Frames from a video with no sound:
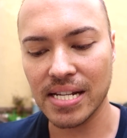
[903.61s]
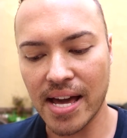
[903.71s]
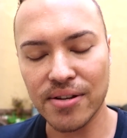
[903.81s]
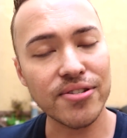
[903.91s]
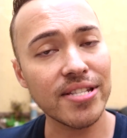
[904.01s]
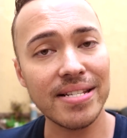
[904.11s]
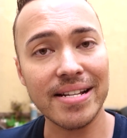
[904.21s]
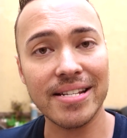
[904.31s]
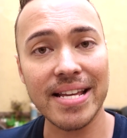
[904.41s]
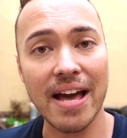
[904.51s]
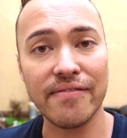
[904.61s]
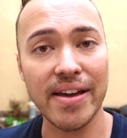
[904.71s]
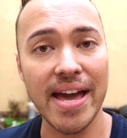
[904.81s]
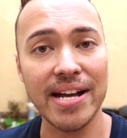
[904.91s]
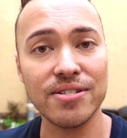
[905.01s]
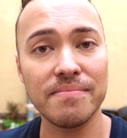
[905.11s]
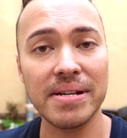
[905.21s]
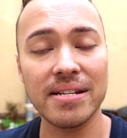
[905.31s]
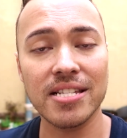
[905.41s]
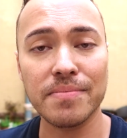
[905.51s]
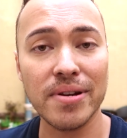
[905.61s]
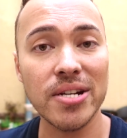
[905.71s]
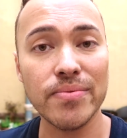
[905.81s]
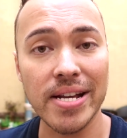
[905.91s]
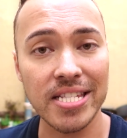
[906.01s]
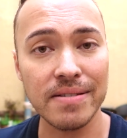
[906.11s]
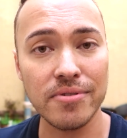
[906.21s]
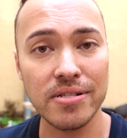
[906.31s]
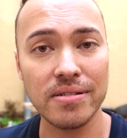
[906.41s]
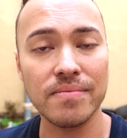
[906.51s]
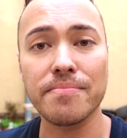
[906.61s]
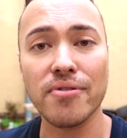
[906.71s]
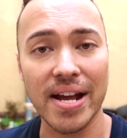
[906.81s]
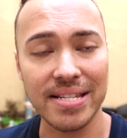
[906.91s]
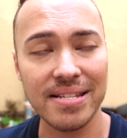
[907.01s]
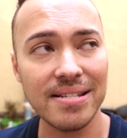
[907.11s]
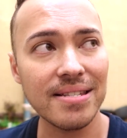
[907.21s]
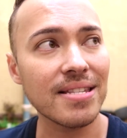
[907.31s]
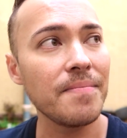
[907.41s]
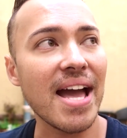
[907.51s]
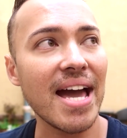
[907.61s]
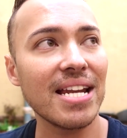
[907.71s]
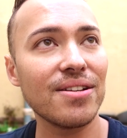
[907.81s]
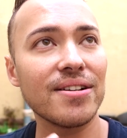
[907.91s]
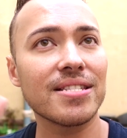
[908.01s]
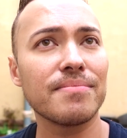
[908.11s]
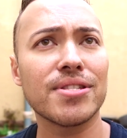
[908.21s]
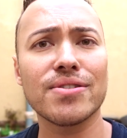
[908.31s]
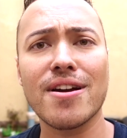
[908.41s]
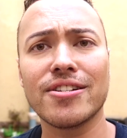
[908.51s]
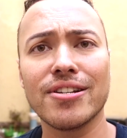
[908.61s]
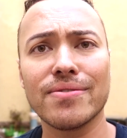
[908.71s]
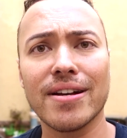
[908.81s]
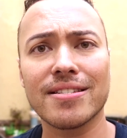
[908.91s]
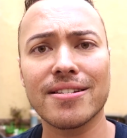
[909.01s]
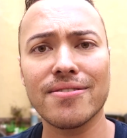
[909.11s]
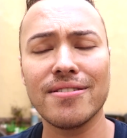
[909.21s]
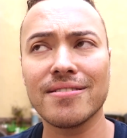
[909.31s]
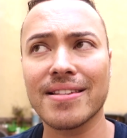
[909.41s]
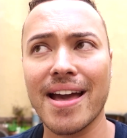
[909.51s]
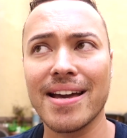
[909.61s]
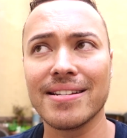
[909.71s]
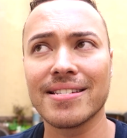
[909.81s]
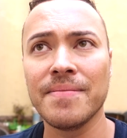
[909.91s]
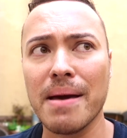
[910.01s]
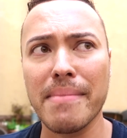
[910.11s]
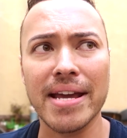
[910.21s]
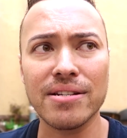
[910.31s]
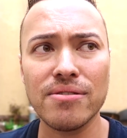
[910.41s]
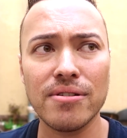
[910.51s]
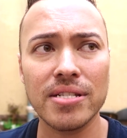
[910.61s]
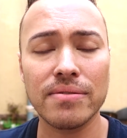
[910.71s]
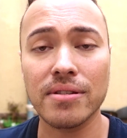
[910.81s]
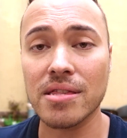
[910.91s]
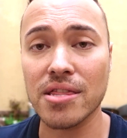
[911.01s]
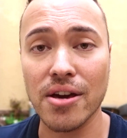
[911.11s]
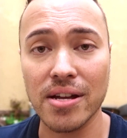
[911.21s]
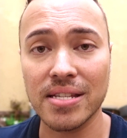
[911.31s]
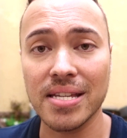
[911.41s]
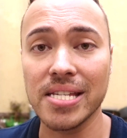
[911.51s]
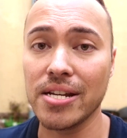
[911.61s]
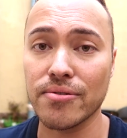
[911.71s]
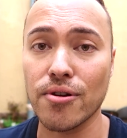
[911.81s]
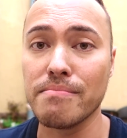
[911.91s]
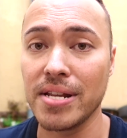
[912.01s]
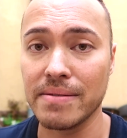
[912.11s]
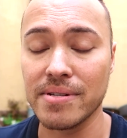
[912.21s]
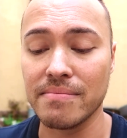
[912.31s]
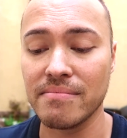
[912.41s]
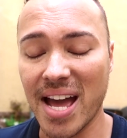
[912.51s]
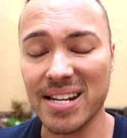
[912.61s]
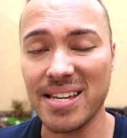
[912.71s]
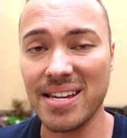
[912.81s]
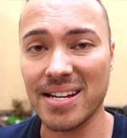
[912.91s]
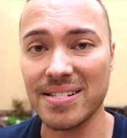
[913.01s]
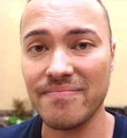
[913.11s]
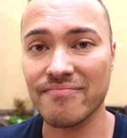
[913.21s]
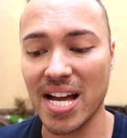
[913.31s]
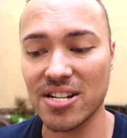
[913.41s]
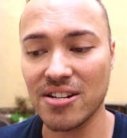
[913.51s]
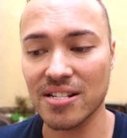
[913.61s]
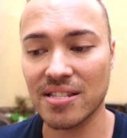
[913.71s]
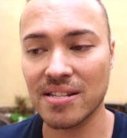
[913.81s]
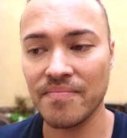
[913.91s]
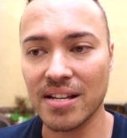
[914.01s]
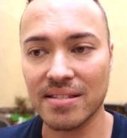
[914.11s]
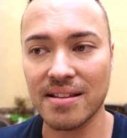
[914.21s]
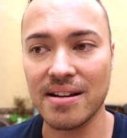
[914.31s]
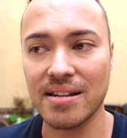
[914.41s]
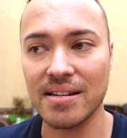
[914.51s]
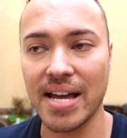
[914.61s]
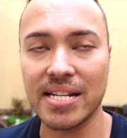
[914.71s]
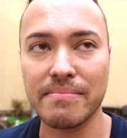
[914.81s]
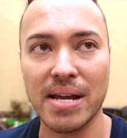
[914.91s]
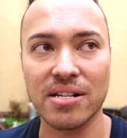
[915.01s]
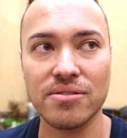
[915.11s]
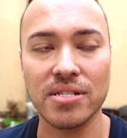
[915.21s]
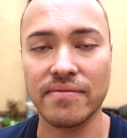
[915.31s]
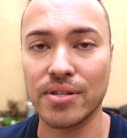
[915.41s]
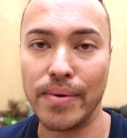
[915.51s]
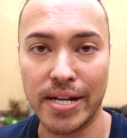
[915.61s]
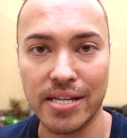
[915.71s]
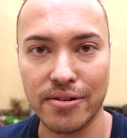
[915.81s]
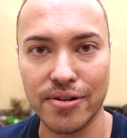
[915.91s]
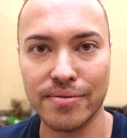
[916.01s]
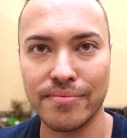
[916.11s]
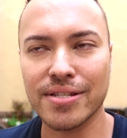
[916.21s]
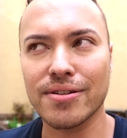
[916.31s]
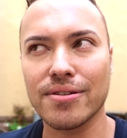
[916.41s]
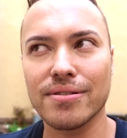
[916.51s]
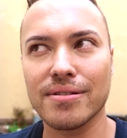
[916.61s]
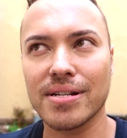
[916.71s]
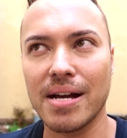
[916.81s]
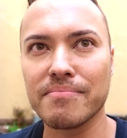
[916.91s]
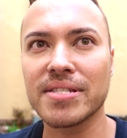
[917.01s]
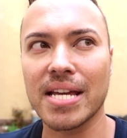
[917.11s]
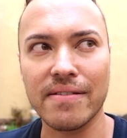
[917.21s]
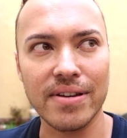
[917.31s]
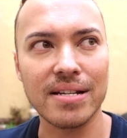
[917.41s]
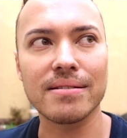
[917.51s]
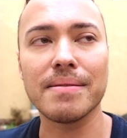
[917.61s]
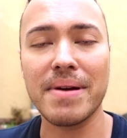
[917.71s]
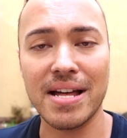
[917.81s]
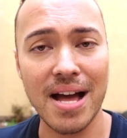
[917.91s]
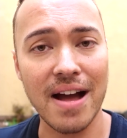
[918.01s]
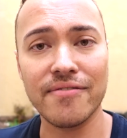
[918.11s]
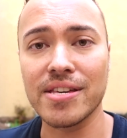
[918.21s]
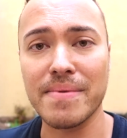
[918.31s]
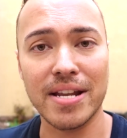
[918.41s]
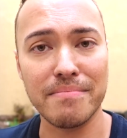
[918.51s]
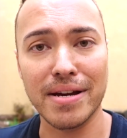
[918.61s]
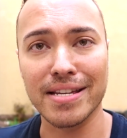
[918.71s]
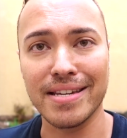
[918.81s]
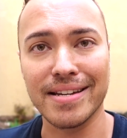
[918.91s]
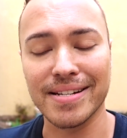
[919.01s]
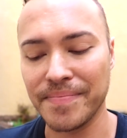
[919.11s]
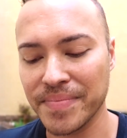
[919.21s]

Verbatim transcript: I also selected Cafe Engel because it's pretty reasonable, the prices. I had a look at some surrounding restaurants and a main course was 30 euro minimum, and here I got a starter and a main course for 20 euro, so I'm saving about half the amount of money here.